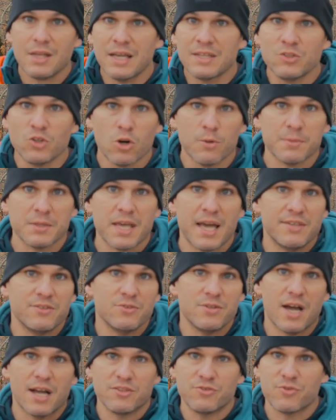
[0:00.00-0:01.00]
Normally, I
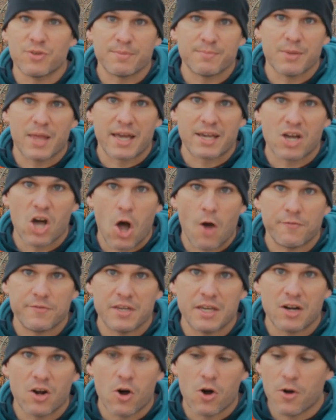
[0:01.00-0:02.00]
do not drink black
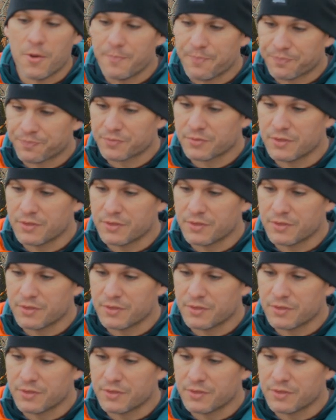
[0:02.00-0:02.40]
coffee at all.